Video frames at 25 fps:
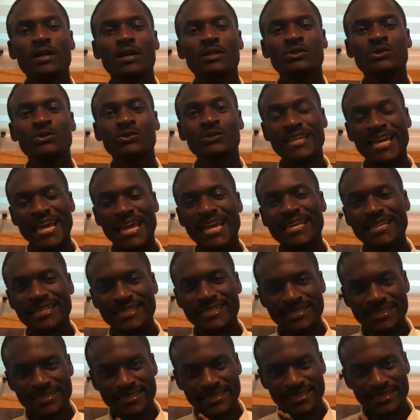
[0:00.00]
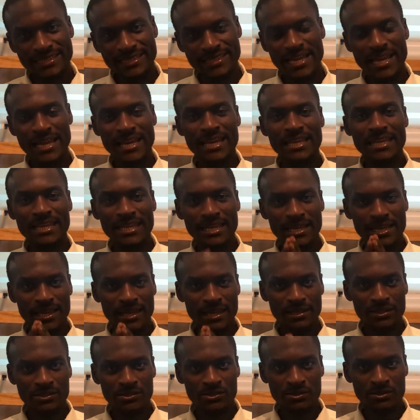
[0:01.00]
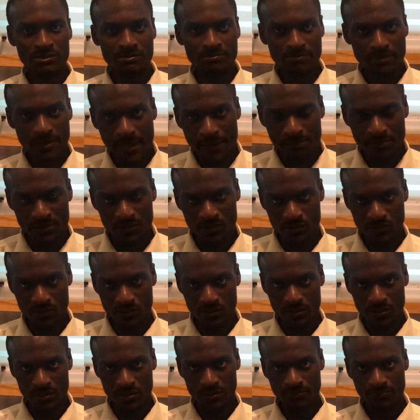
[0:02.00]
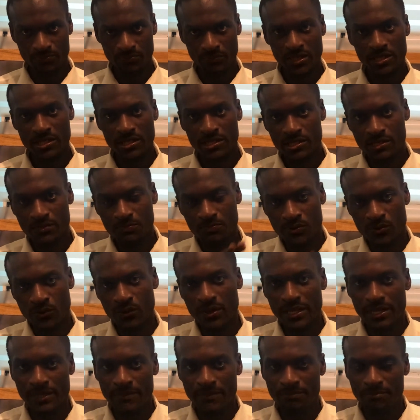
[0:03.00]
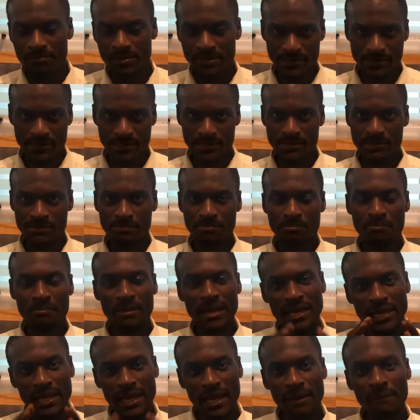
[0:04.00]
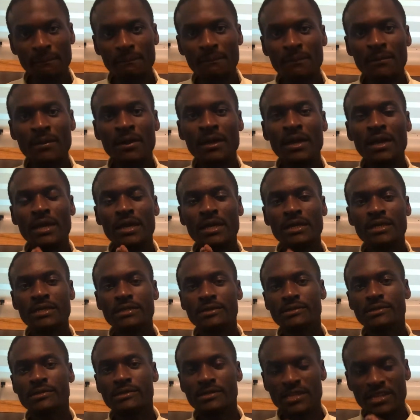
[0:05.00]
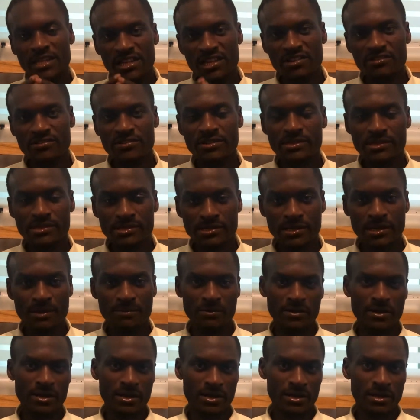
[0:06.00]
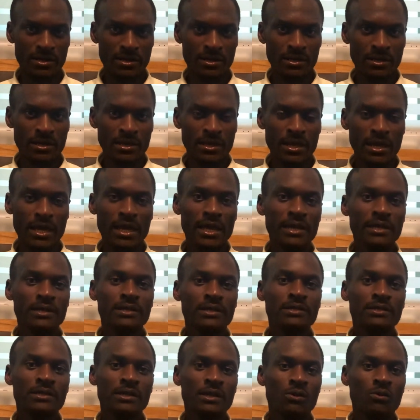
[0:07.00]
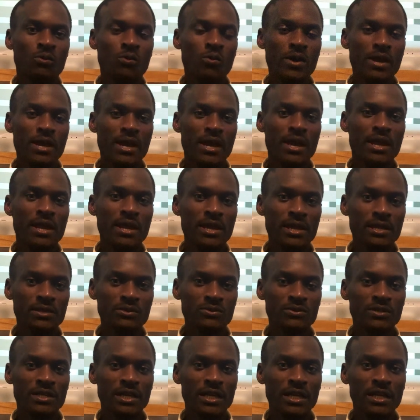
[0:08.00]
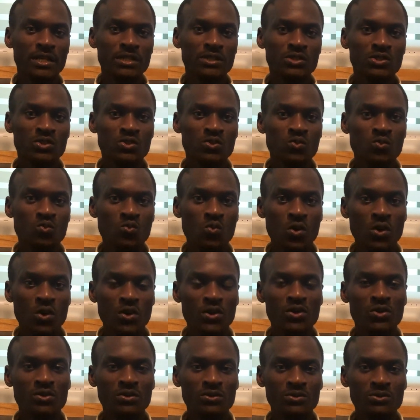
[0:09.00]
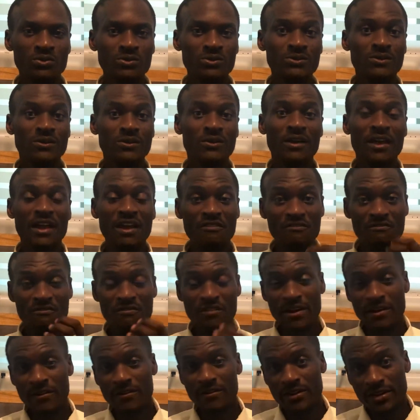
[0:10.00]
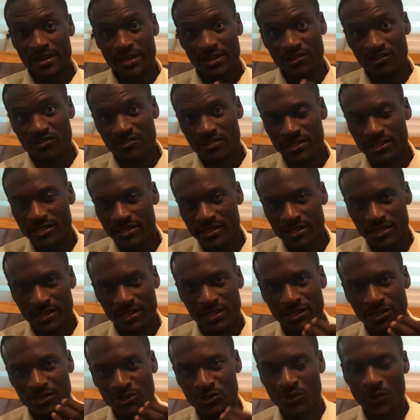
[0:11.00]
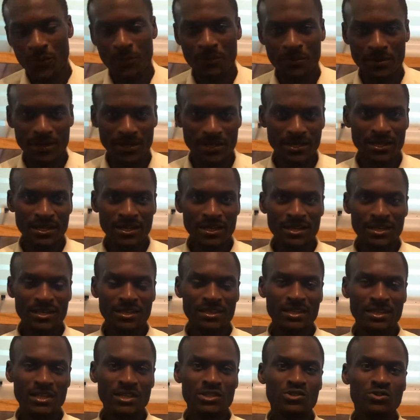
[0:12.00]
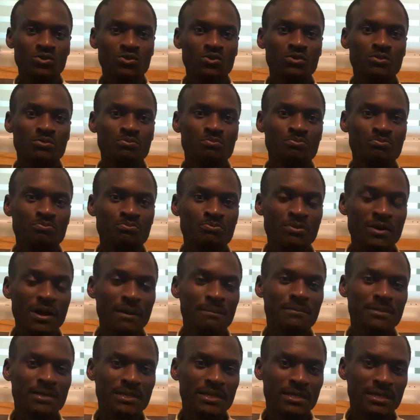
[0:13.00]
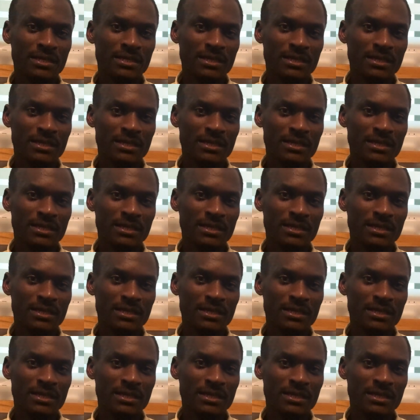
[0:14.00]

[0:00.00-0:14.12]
today's learning episode. It's purely business. My name is Idris Kamoga, and we are here today to walk you through a very interesting topic that you'd probably